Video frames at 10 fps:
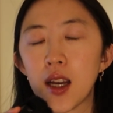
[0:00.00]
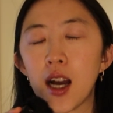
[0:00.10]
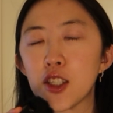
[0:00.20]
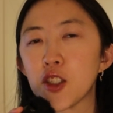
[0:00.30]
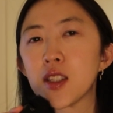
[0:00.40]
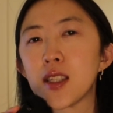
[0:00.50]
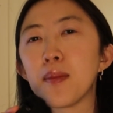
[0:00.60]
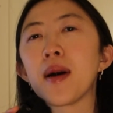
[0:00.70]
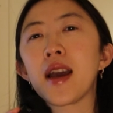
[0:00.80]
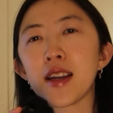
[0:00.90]
I should set
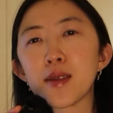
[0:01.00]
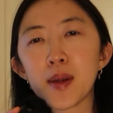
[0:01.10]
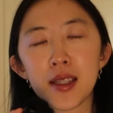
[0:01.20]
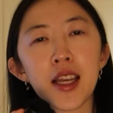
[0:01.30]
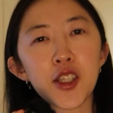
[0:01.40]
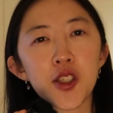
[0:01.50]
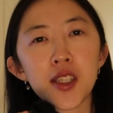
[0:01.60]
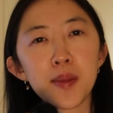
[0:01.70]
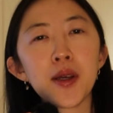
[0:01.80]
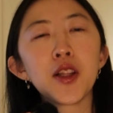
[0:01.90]
my
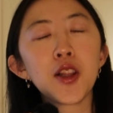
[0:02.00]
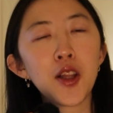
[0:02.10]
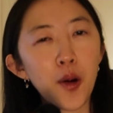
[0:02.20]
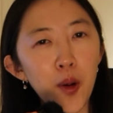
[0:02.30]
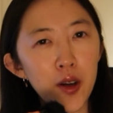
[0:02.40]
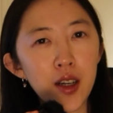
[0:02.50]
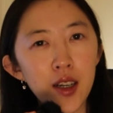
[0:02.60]
expectations a bit lower.